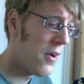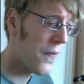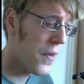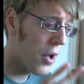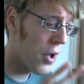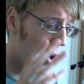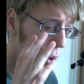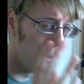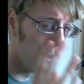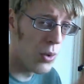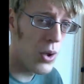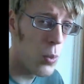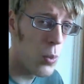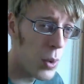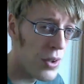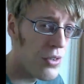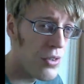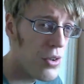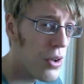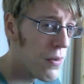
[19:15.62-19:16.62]
The only
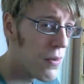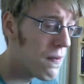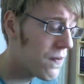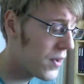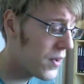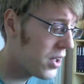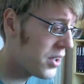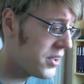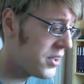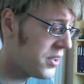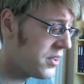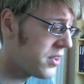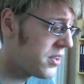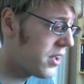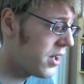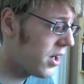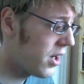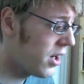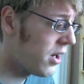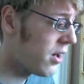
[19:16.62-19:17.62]
ones you can find
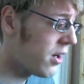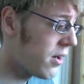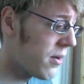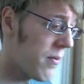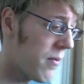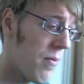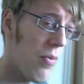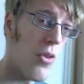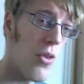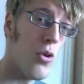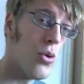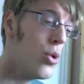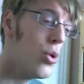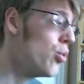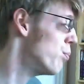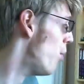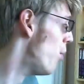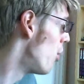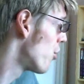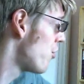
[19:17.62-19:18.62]
are the
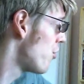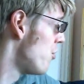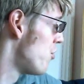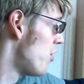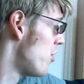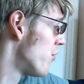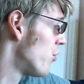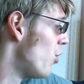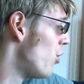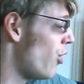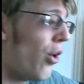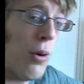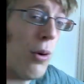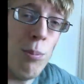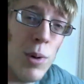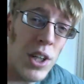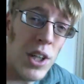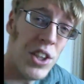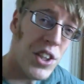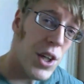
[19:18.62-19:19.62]
2 boxes I've got
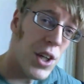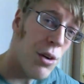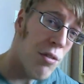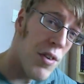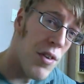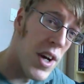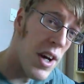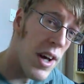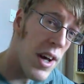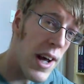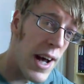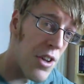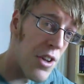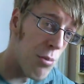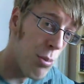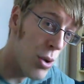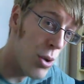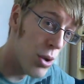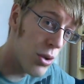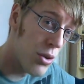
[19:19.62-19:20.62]
on my shelf here as
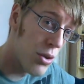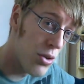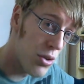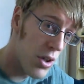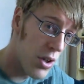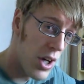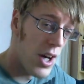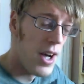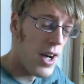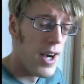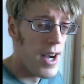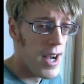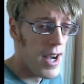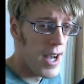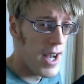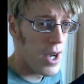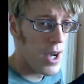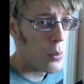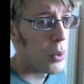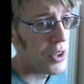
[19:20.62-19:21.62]
books,
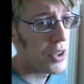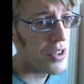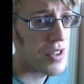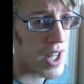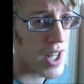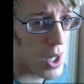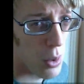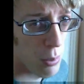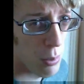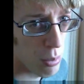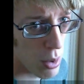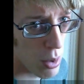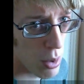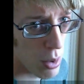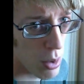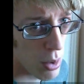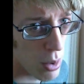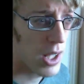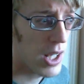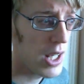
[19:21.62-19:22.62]
which is how I'll
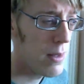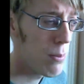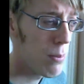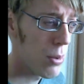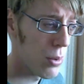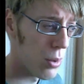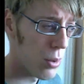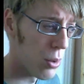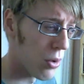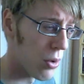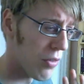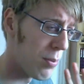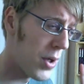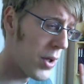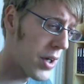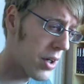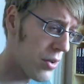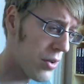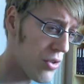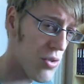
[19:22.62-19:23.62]
probably keep all of
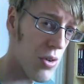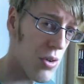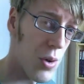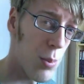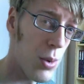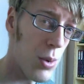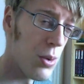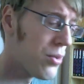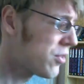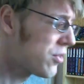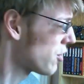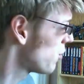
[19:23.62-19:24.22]
my Constructbots.